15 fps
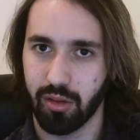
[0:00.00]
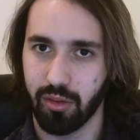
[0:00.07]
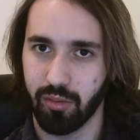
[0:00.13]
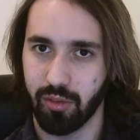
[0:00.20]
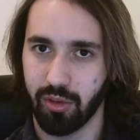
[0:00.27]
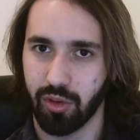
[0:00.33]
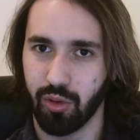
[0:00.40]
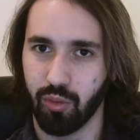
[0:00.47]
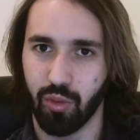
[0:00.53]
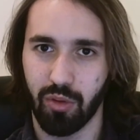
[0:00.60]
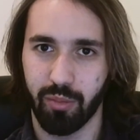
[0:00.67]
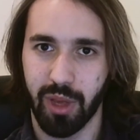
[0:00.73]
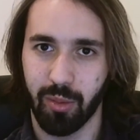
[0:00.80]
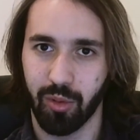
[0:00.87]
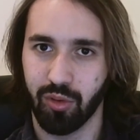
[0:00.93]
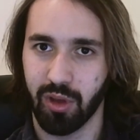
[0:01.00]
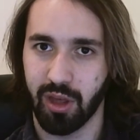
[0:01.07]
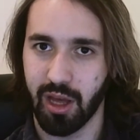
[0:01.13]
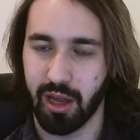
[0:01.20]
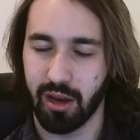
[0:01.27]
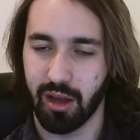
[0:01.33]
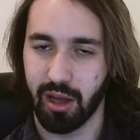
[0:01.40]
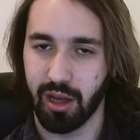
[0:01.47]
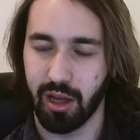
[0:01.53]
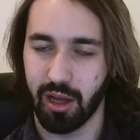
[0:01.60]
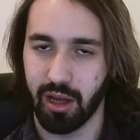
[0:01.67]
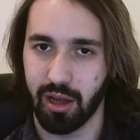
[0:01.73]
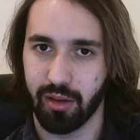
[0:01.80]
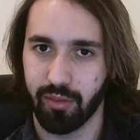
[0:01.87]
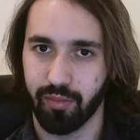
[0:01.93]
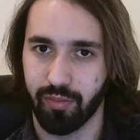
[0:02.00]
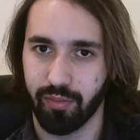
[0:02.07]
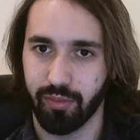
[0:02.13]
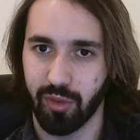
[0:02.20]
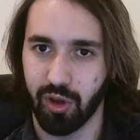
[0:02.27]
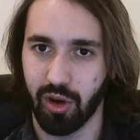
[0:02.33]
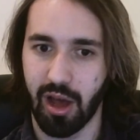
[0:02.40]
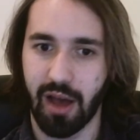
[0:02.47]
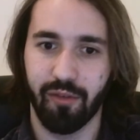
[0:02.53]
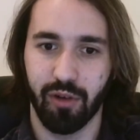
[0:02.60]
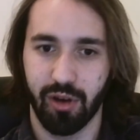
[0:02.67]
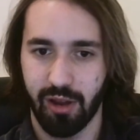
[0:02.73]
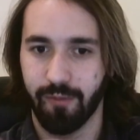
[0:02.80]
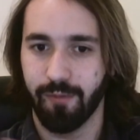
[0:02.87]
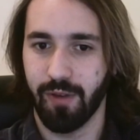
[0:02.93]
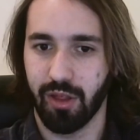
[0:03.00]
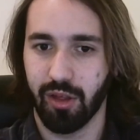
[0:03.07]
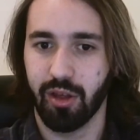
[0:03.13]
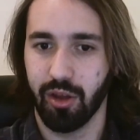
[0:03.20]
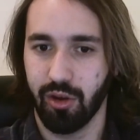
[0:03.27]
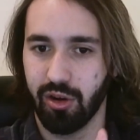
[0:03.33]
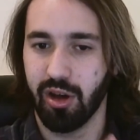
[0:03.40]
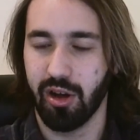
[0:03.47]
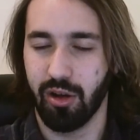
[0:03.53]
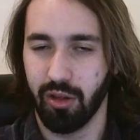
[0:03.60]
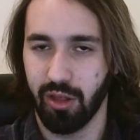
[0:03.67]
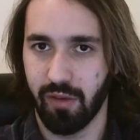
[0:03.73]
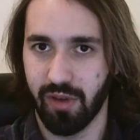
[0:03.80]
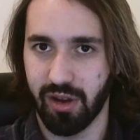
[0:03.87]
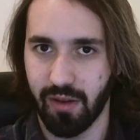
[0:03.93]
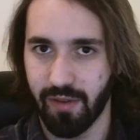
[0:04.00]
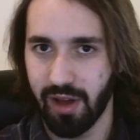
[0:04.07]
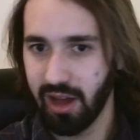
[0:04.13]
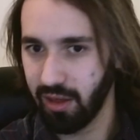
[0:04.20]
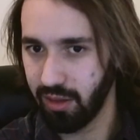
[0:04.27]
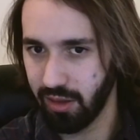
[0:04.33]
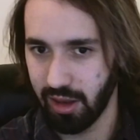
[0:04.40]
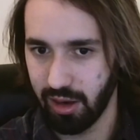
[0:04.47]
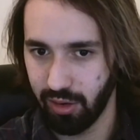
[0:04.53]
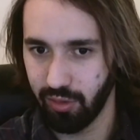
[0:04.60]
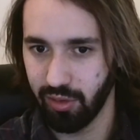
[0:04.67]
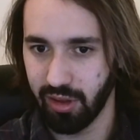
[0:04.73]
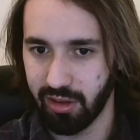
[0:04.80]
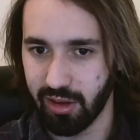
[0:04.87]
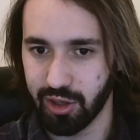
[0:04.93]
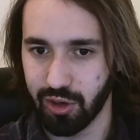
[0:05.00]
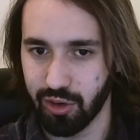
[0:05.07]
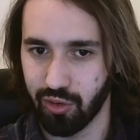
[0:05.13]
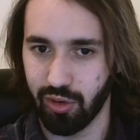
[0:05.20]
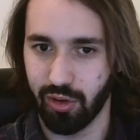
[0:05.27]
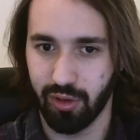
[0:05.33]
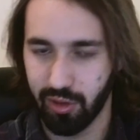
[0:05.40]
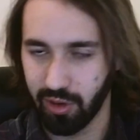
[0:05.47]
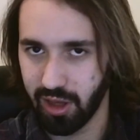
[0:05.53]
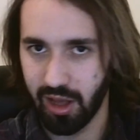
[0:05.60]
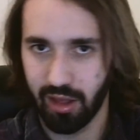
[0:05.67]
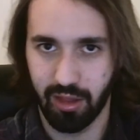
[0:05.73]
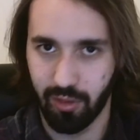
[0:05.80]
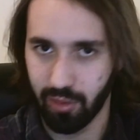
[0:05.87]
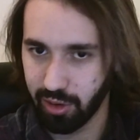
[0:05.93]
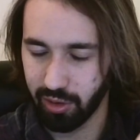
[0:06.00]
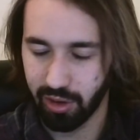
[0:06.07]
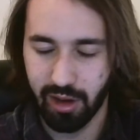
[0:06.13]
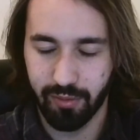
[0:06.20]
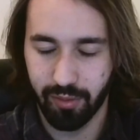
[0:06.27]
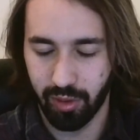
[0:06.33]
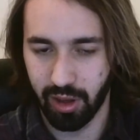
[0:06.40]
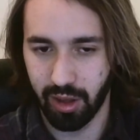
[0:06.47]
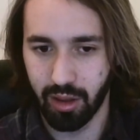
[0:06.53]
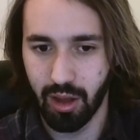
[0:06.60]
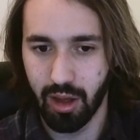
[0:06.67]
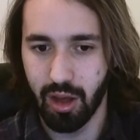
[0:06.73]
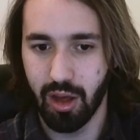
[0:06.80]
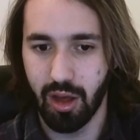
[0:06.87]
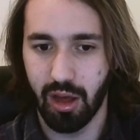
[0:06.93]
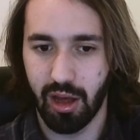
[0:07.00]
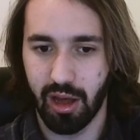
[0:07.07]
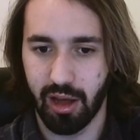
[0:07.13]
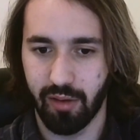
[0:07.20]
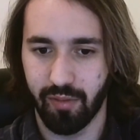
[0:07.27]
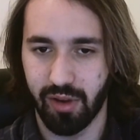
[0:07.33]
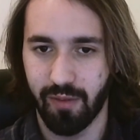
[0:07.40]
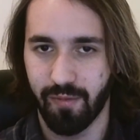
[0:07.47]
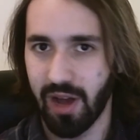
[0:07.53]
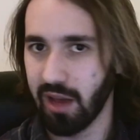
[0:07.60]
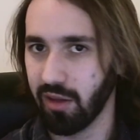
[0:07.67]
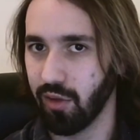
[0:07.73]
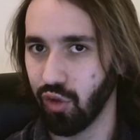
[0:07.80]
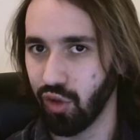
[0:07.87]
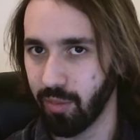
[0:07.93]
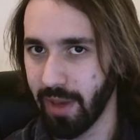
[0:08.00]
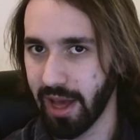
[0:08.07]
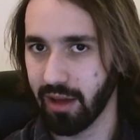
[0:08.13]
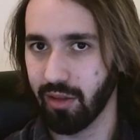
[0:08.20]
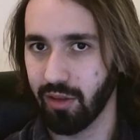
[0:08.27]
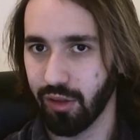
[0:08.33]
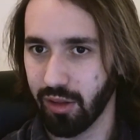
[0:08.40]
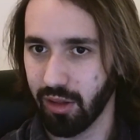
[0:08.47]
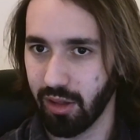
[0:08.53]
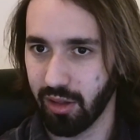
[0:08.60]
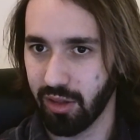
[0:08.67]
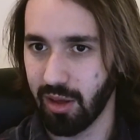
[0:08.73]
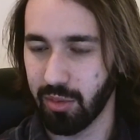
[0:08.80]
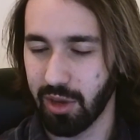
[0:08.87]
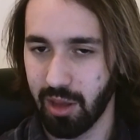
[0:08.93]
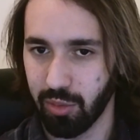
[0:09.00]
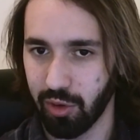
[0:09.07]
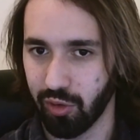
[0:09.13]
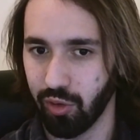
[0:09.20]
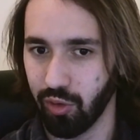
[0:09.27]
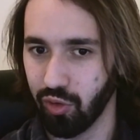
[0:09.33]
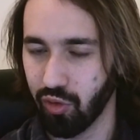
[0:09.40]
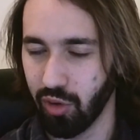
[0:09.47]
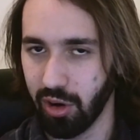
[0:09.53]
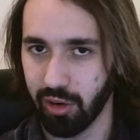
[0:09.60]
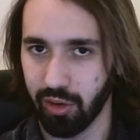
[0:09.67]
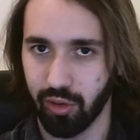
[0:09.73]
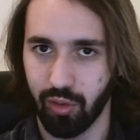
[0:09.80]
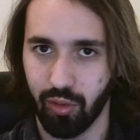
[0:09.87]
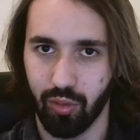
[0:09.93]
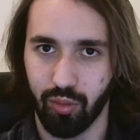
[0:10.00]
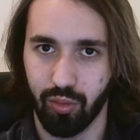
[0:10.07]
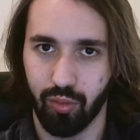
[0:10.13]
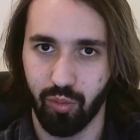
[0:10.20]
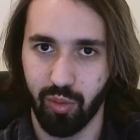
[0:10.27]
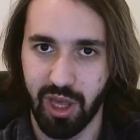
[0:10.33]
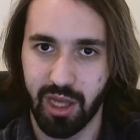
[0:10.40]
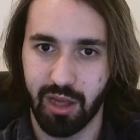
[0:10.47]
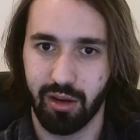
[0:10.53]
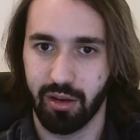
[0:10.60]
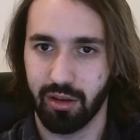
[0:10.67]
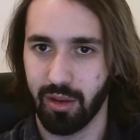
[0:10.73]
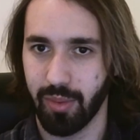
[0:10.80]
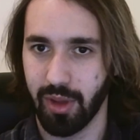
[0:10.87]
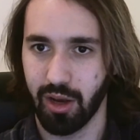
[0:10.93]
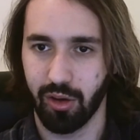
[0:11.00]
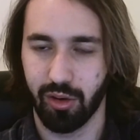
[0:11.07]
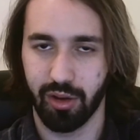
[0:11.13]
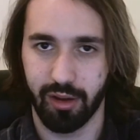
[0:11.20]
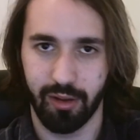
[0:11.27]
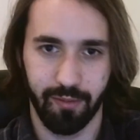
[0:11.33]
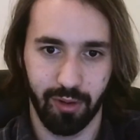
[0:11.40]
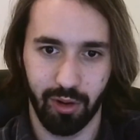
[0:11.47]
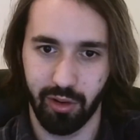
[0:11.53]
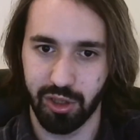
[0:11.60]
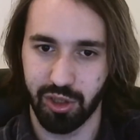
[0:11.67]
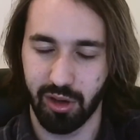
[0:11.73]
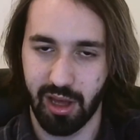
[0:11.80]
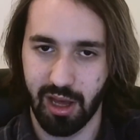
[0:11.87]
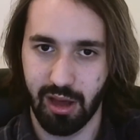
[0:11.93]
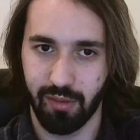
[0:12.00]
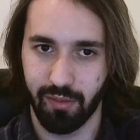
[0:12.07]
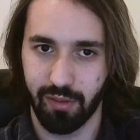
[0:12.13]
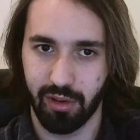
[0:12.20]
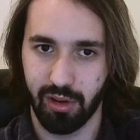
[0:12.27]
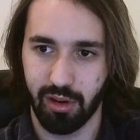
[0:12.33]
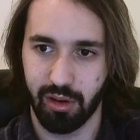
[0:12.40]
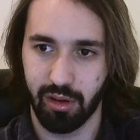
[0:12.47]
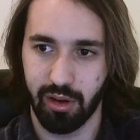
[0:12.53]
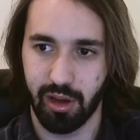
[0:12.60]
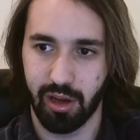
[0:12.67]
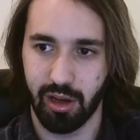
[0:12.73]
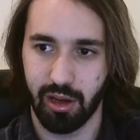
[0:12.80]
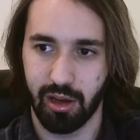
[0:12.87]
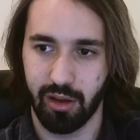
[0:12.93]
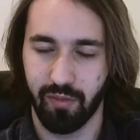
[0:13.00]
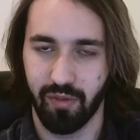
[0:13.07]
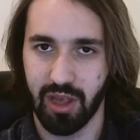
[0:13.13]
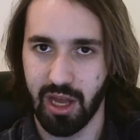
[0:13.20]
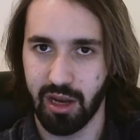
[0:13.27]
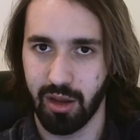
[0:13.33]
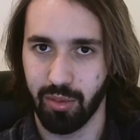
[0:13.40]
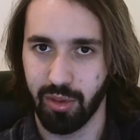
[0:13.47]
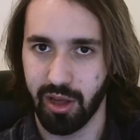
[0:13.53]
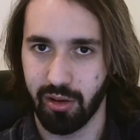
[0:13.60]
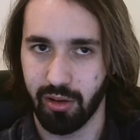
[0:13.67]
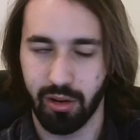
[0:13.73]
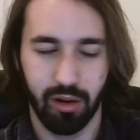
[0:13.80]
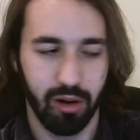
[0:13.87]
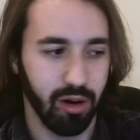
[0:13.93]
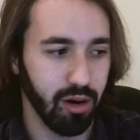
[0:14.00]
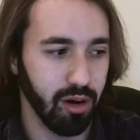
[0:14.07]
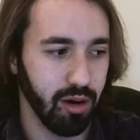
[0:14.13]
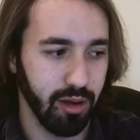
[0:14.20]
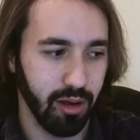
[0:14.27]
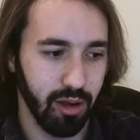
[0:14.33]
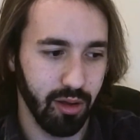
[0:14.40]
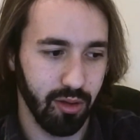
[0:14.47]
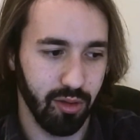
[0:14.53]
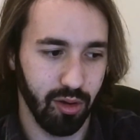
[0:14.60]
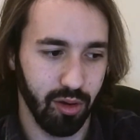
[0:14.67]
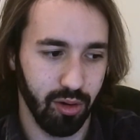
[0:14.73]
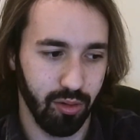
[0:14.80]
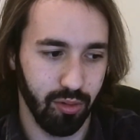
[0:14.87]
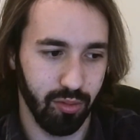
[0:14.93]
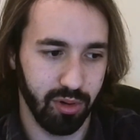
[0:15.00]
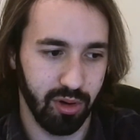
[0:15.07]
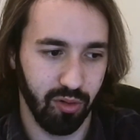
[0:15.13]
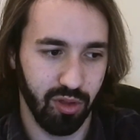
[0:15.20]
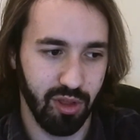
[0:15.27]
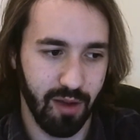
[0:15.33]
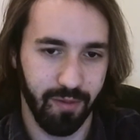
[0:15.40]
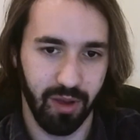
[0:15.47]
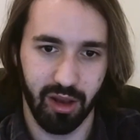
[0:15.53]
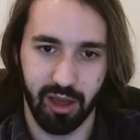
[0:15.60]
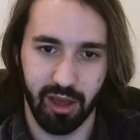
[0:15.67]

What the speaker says: you won't be able to get, other than physically you're not holding the device and using touch control so you can't see what you're covering, the device's specs sometimes are too strong or too weak, depending on the configuration you have on the NDPlayer. So there's nothing like